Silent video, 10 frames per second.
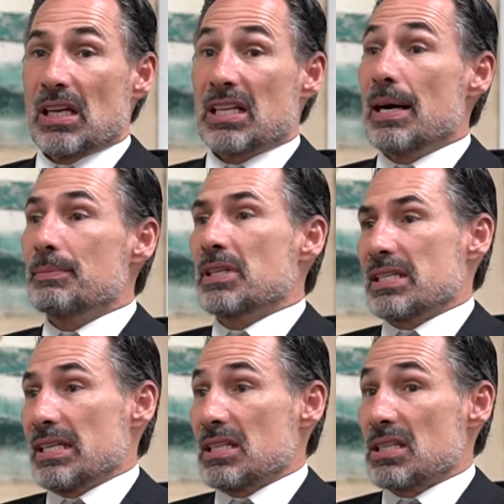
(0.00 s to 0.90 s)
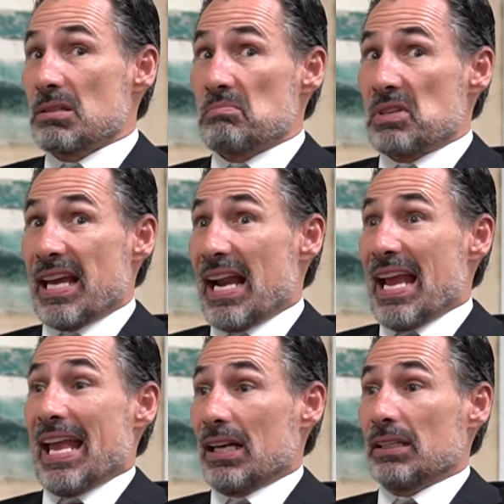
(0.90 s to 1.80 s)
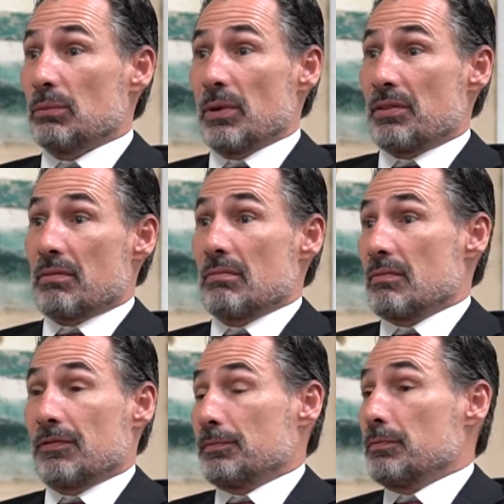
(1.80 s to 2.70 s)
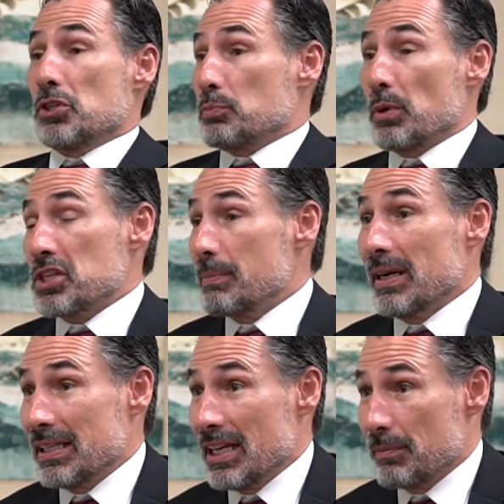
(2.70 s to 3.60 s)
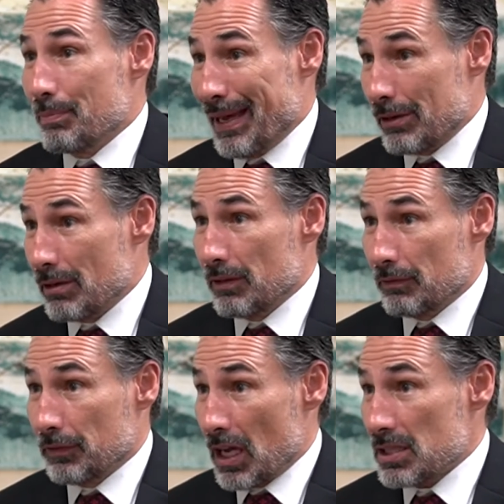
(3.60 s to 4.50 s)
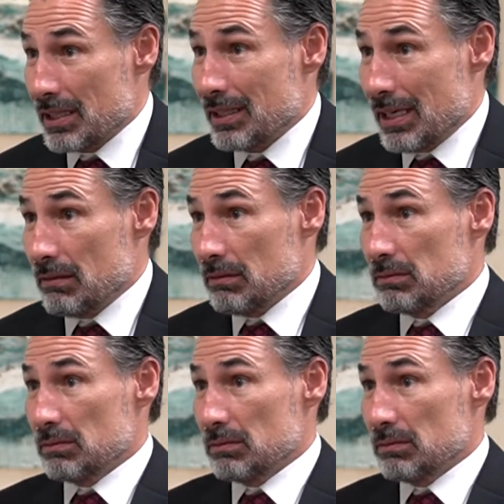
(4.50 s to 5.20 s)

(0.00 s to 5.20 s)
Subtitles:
gum disease, can I handle it with just brushing my teeth better and flossing now?